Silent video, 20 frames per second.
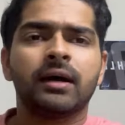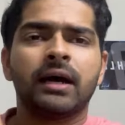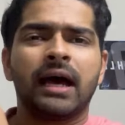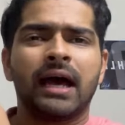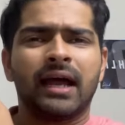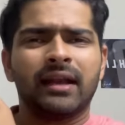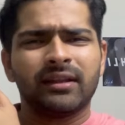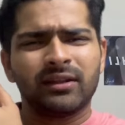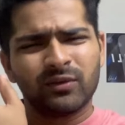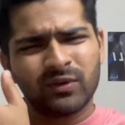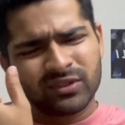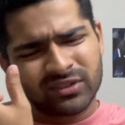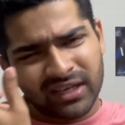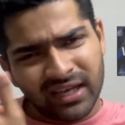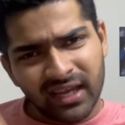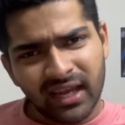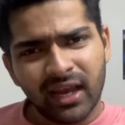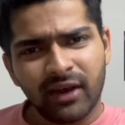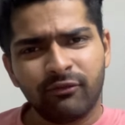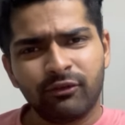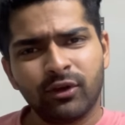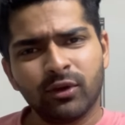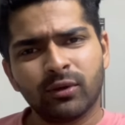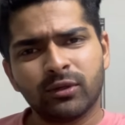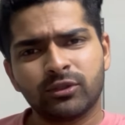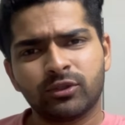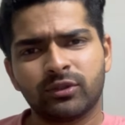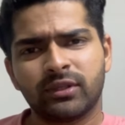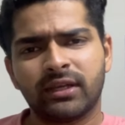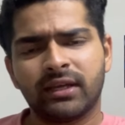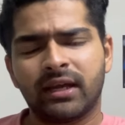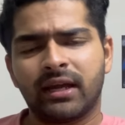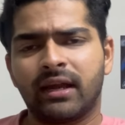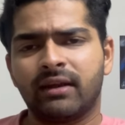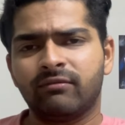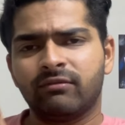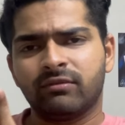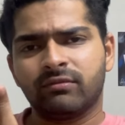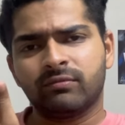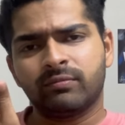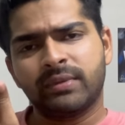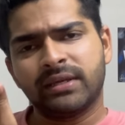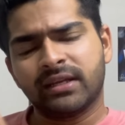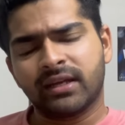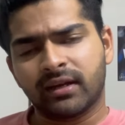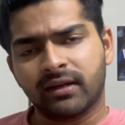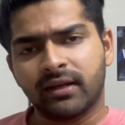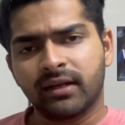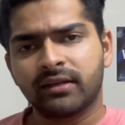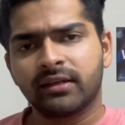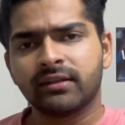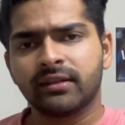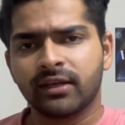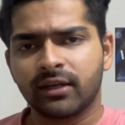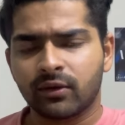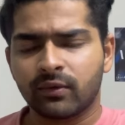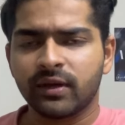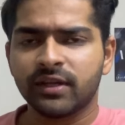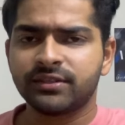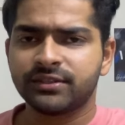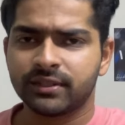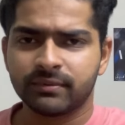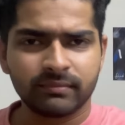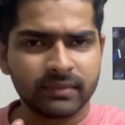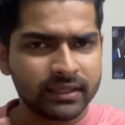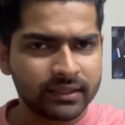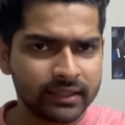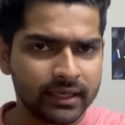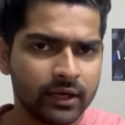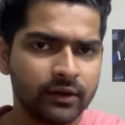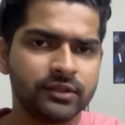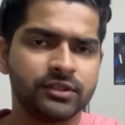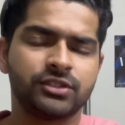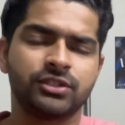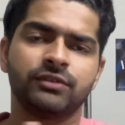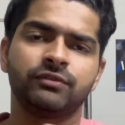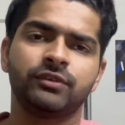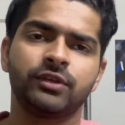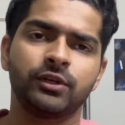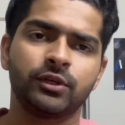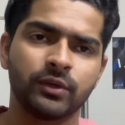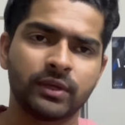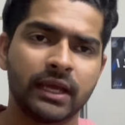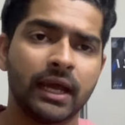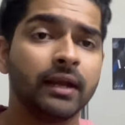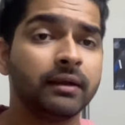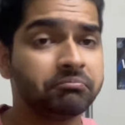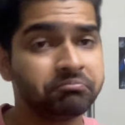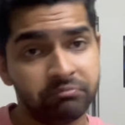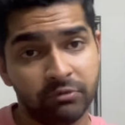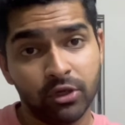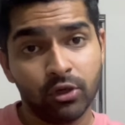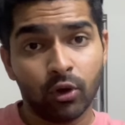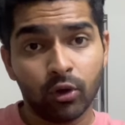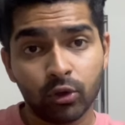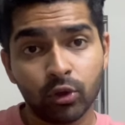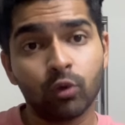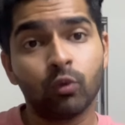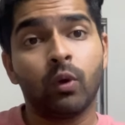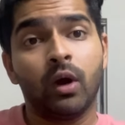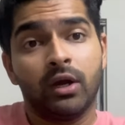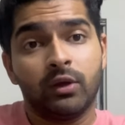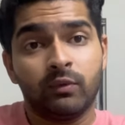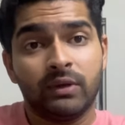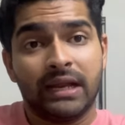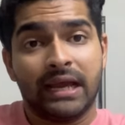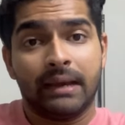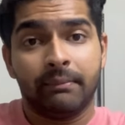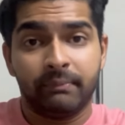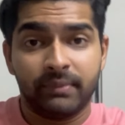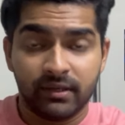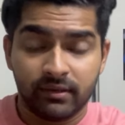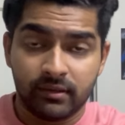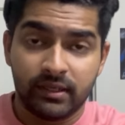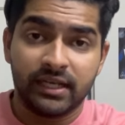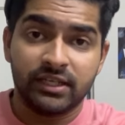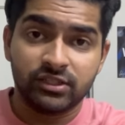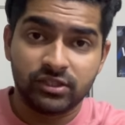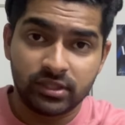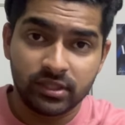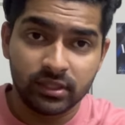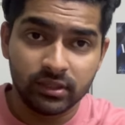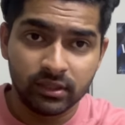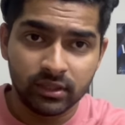and there was IIFT also. They had been conducting their own exam, but now it's shifted to CAT. We don't know what will happen next year,